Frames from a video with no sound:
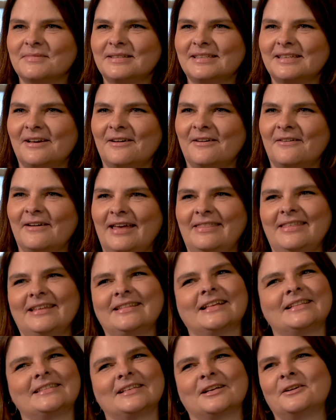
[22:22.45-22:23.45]
So I
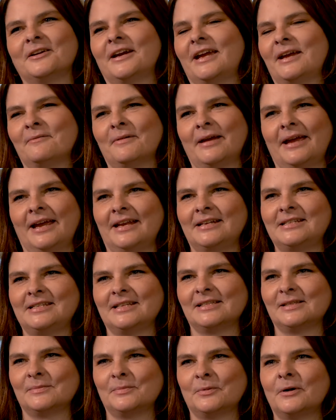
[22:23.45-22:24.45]
think that's a great way
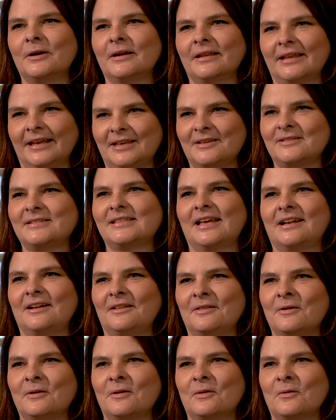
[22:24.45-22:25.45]
to support, like you said,
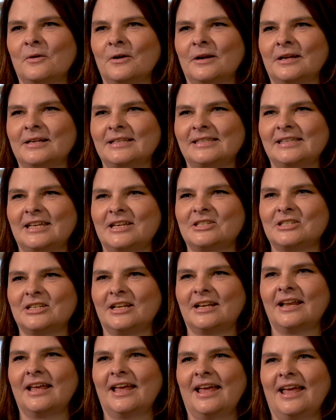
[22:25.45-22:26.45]
a local
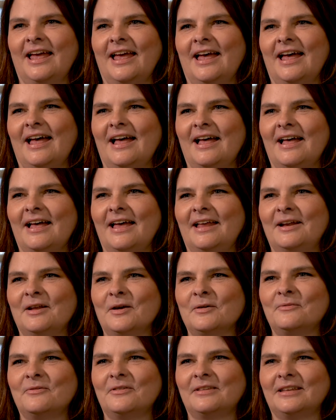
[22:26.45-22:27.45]
organization and
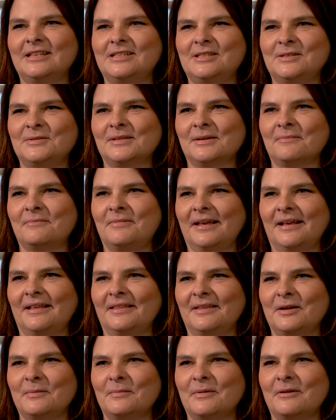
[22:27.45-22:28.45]
hopefully do something
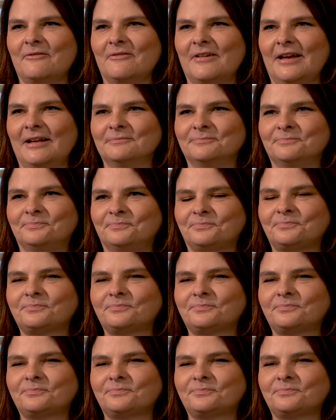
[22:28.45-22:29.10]
a little bit fun.